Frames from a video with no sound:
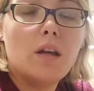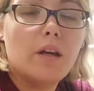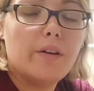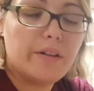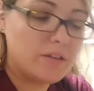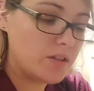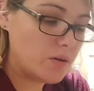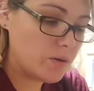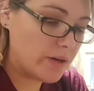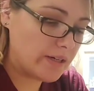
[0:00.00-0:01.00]
All right,
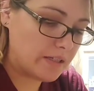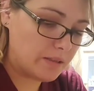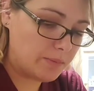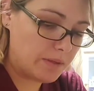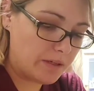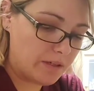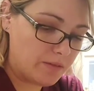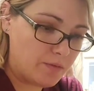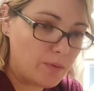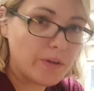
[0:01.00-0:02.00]
so
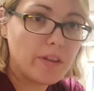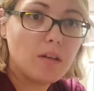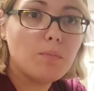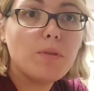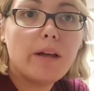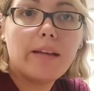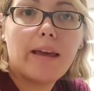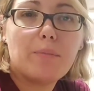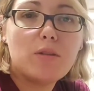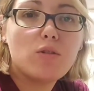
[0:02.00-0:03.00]
for the blood
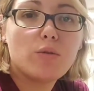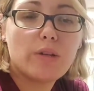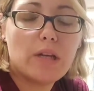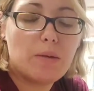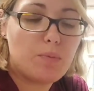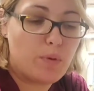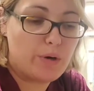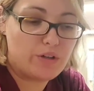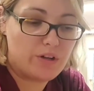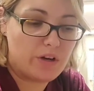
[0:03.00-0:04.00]
chemistry
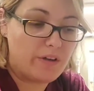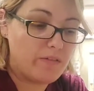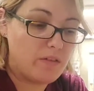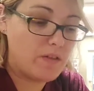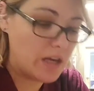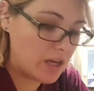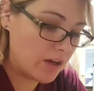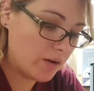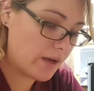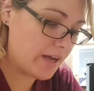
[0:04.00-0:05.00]
portion of the
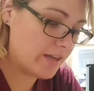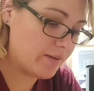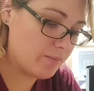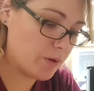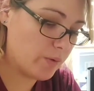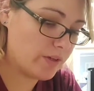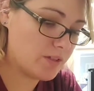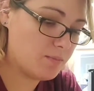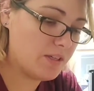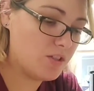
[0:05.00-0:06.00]
video, I am going
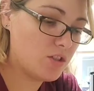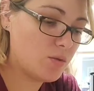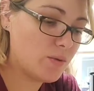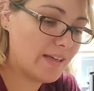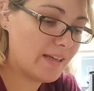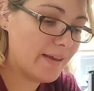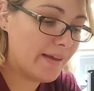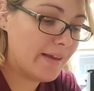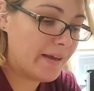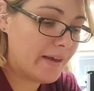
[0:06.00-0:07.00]
to be doing
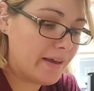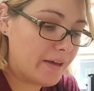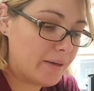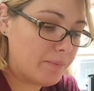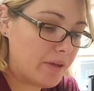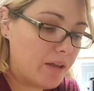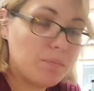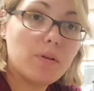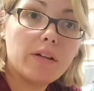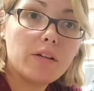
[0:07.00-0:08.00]
a
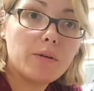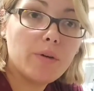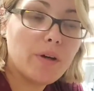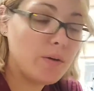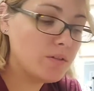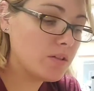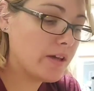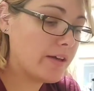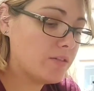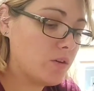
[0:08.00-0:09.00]
blood glucose.
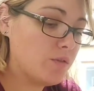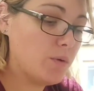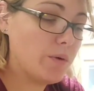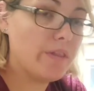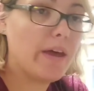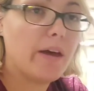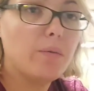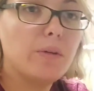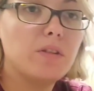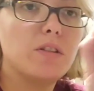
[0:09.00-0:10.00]
So for
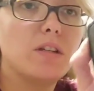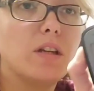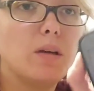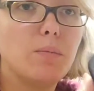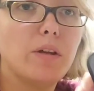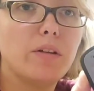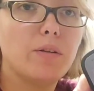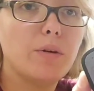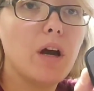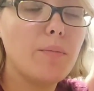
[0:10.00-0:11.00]
that, we just need a blood
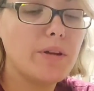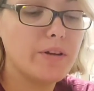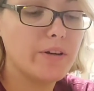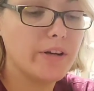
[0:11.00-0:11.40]
glucometer